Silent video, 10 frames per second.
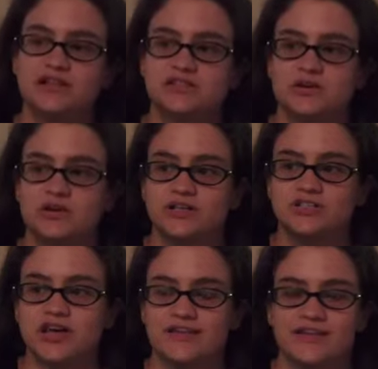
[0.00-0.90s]
so
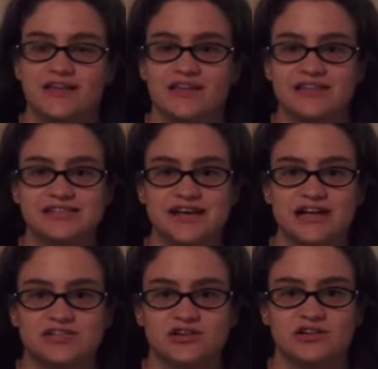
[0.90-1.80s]
it and then the
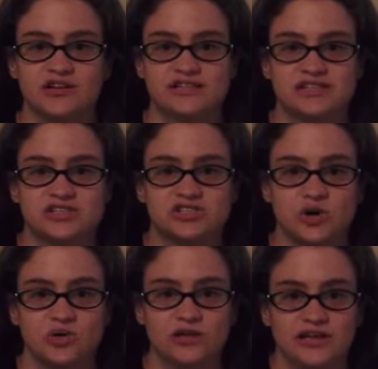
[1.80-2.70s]
inside's hard to clean because it's
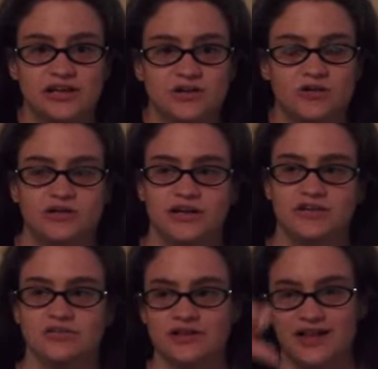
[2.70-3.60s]
so little
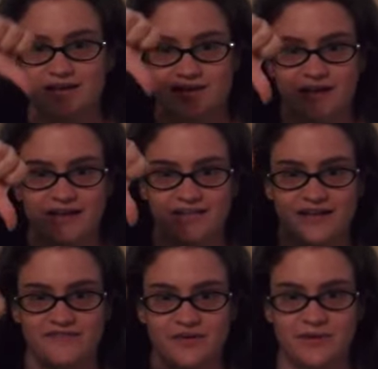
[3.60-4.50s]
and you can like I can
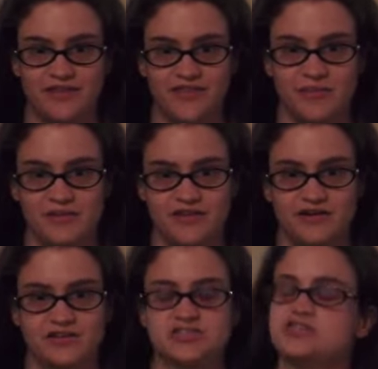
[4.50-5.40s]
like fit my thumb in
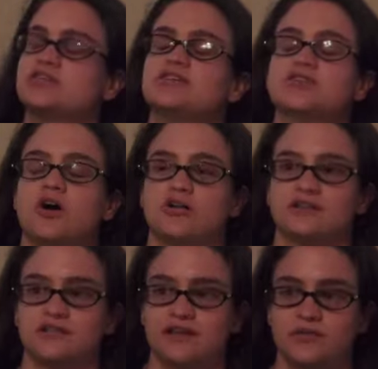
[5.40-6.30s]
there and it's just it's hard
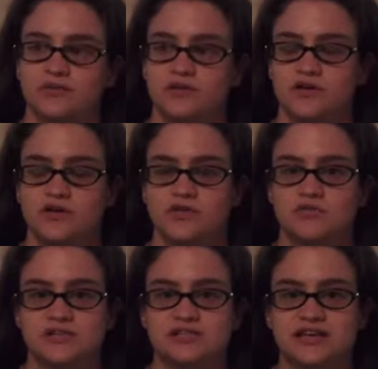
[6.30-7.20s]
to clean
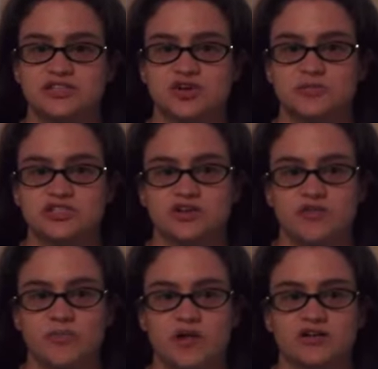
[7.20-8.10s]
it takes so much
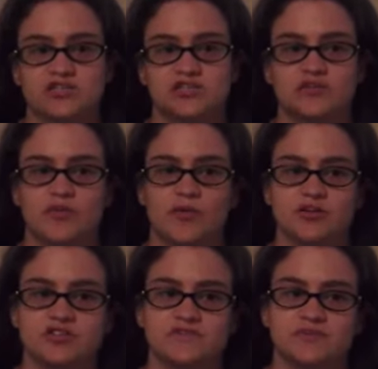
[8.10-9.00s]
silver polish the silver
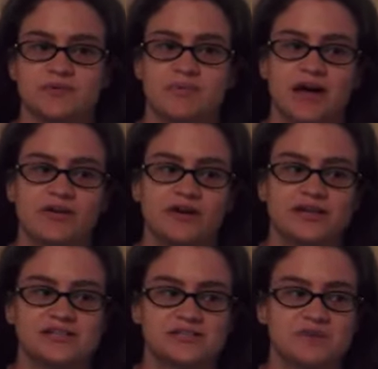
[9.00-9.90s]
polish gives me a migraine
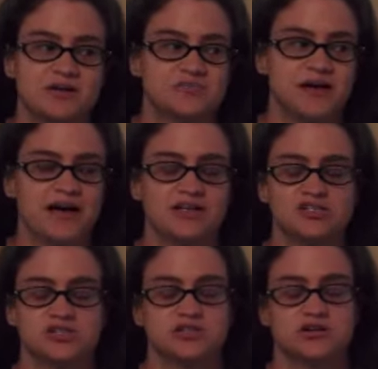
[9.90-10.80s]
because it smells bad
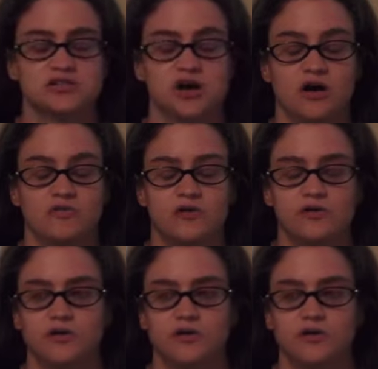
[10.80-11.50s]
it's just it's awful